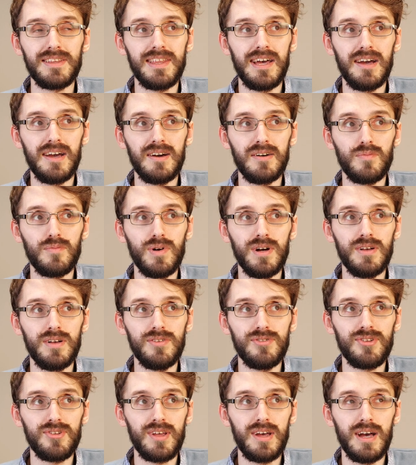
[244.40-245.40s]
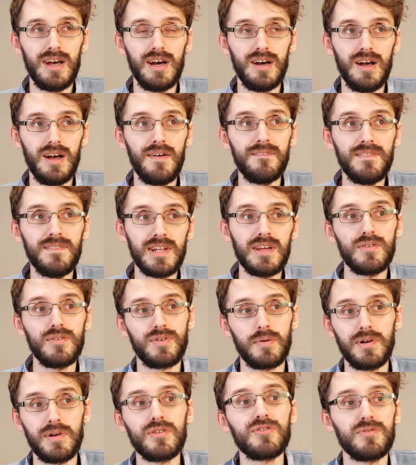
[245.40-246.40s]
there was a video
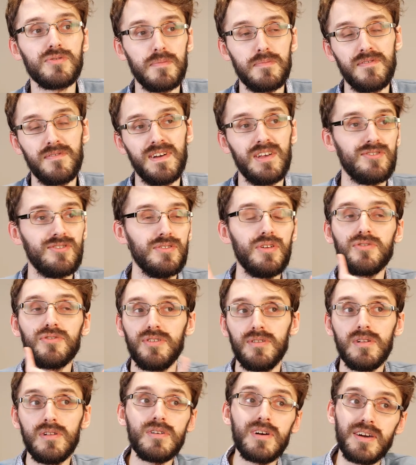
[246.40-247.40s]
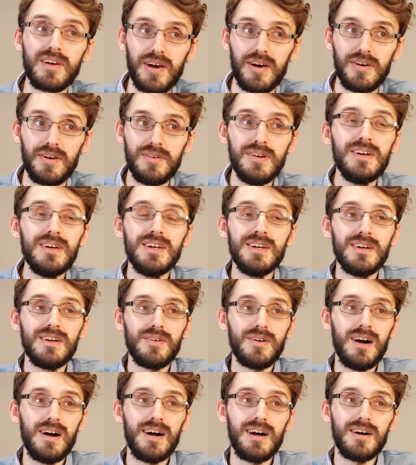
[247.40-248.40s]
from an Oxford professor not too long ago
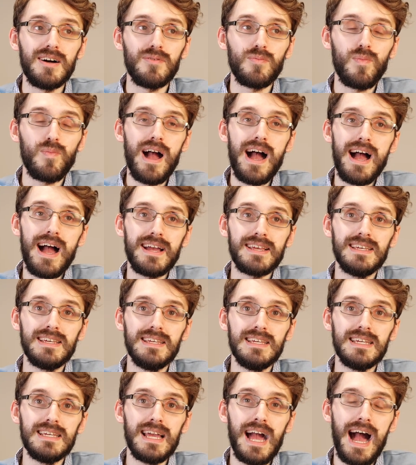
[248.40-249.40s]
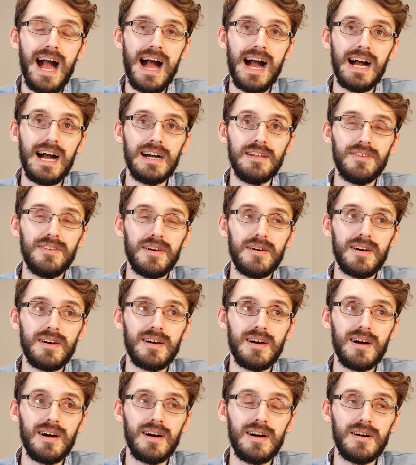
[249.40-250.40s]
where he had
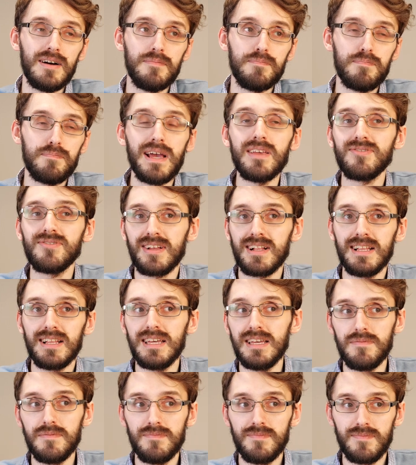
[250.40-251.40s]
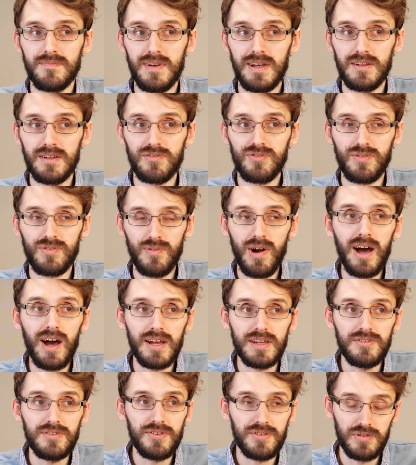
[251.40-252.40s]
basically
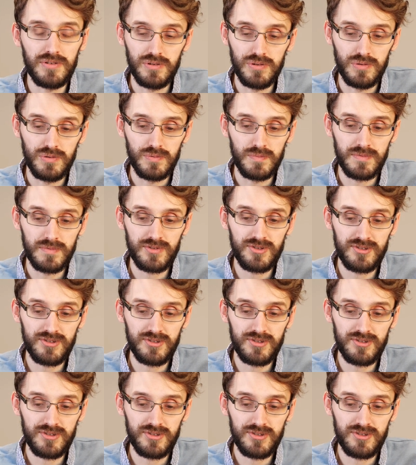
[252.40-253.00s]
tried to